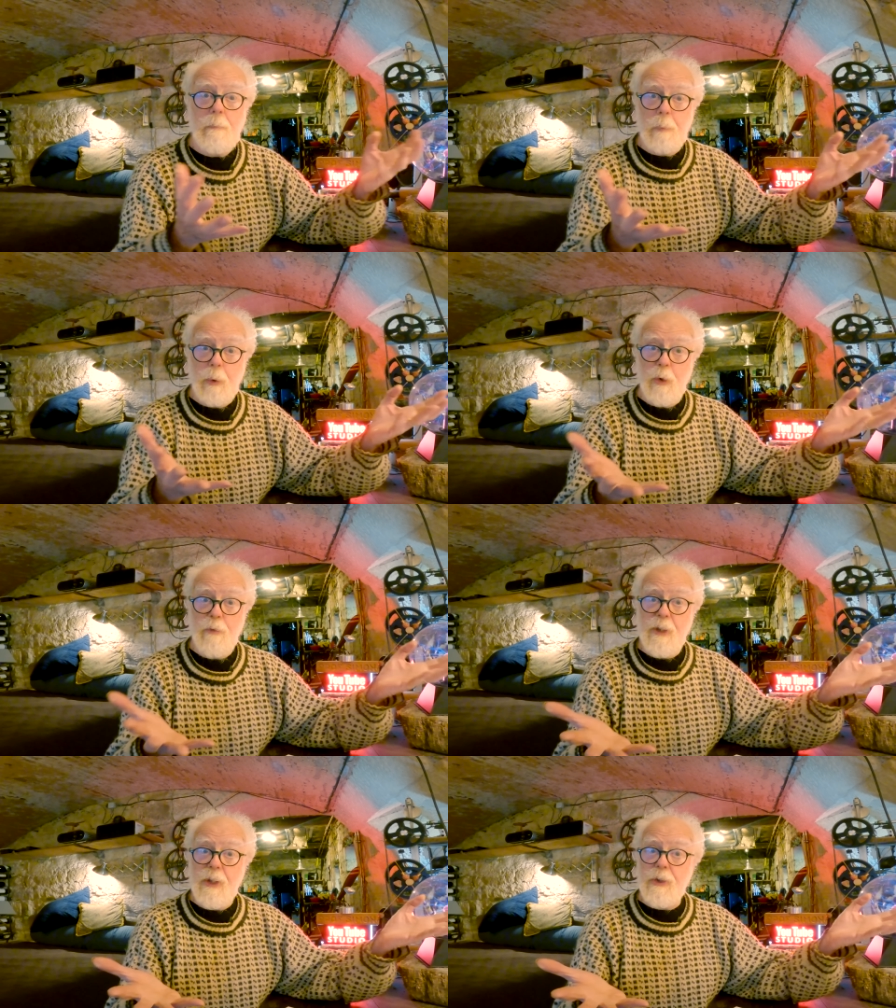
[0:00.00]

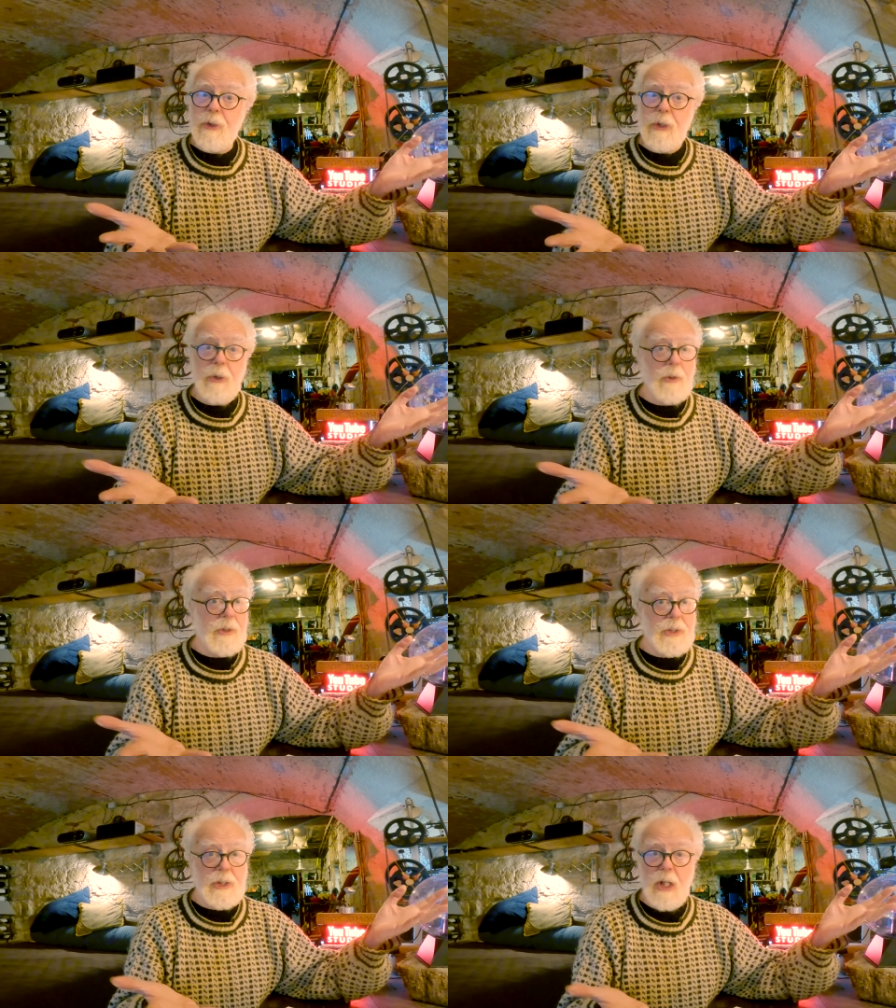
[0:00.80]
prove it to
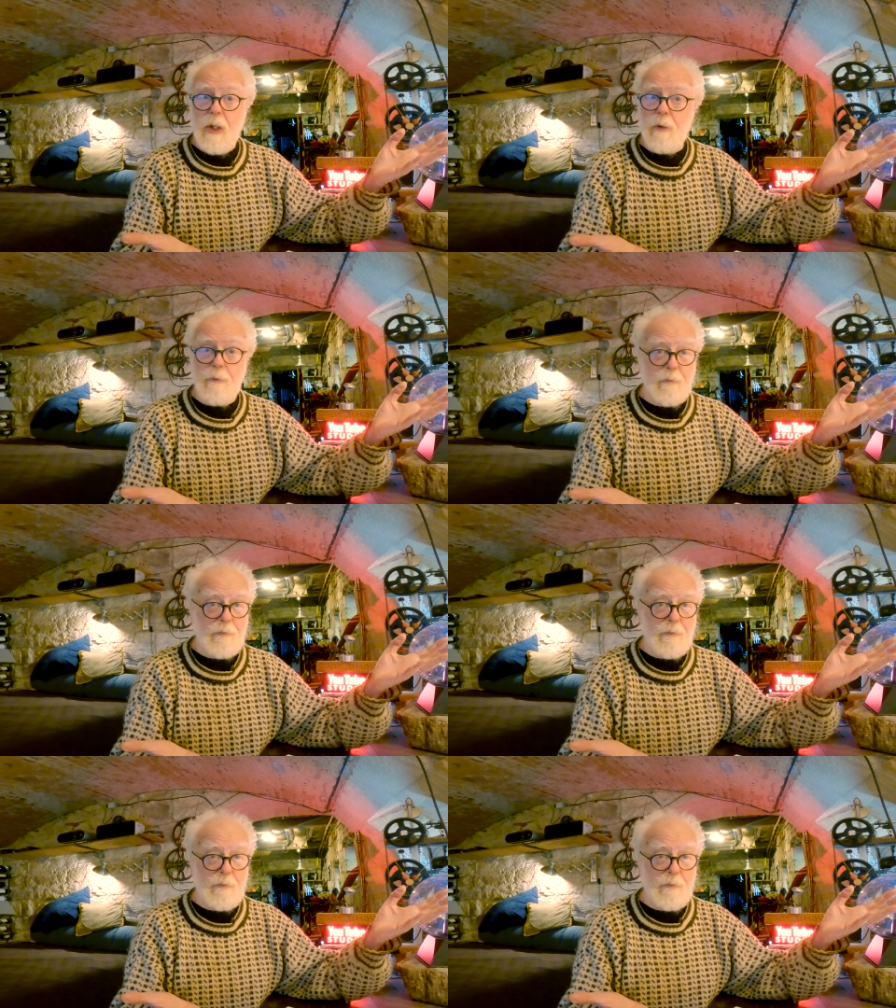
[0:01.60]
yourself.